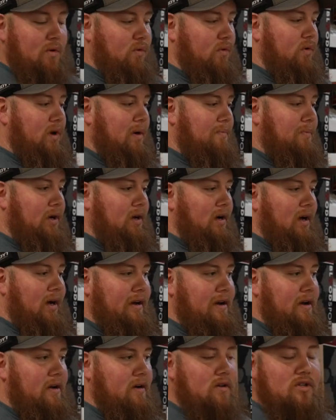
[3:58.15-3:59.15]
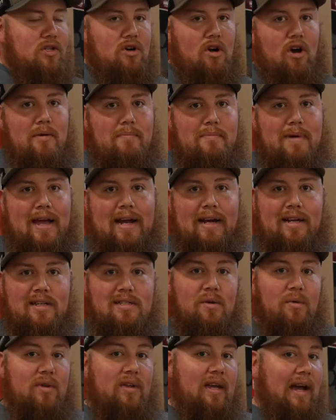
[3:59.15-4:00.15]
We wanna put it on here, draw it back and
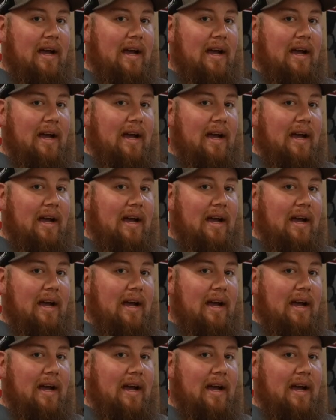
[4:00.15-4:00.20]
see what the